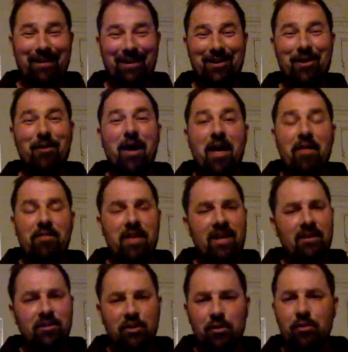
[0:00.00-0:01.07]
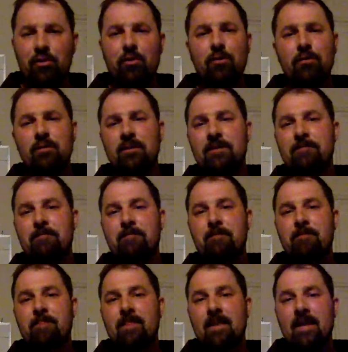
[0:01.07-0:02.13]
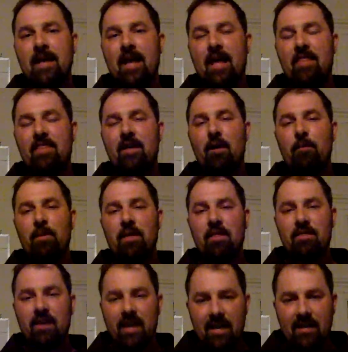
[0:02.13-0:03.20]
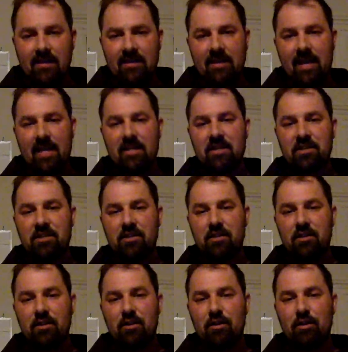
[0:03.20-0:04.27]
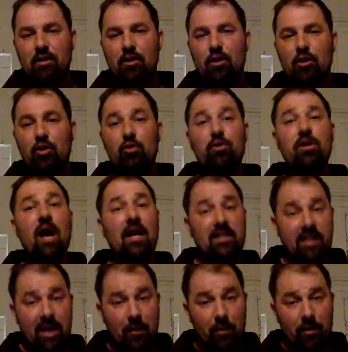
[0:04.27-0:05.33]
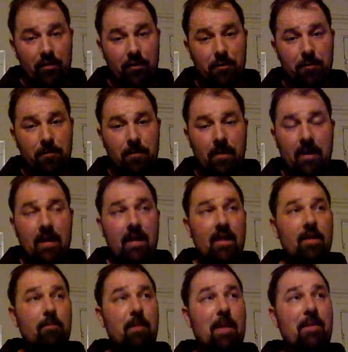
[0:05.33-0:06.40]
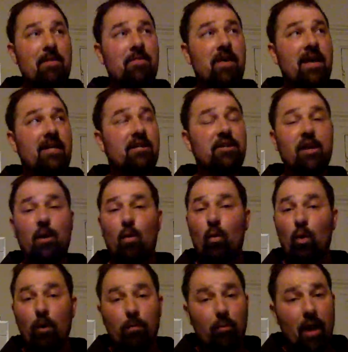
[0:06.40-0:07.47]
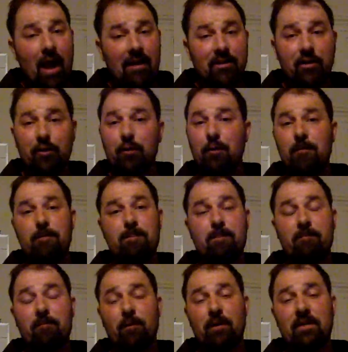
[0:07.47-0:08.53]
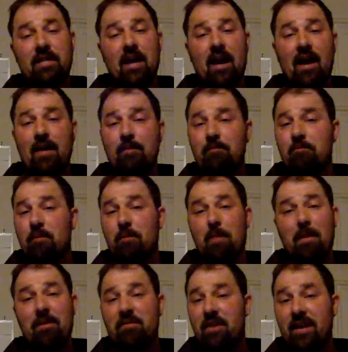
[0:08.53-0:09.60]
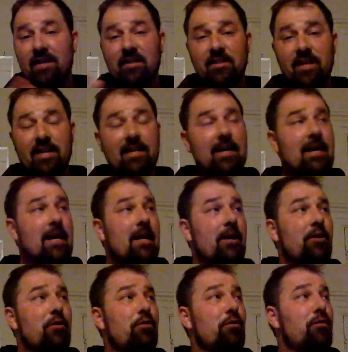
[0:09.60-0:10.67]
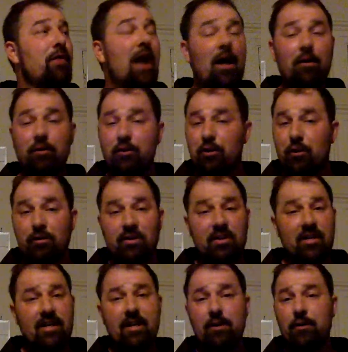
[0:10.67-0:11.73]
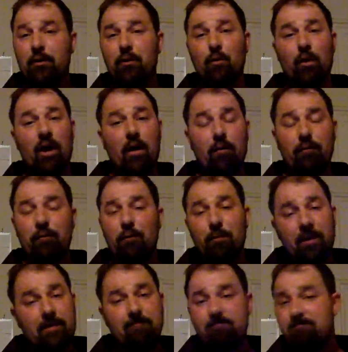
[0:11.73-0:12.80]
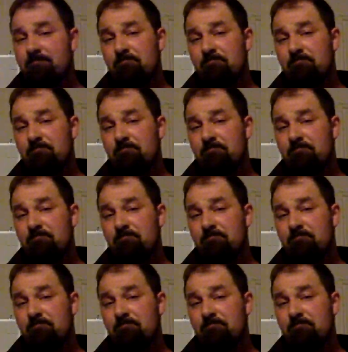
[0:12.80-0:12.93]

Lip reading: you know, things you use, and there'll be things that you do not take with you. Maybe things that were practical for a time, maybe things that you found use in or were helpful, but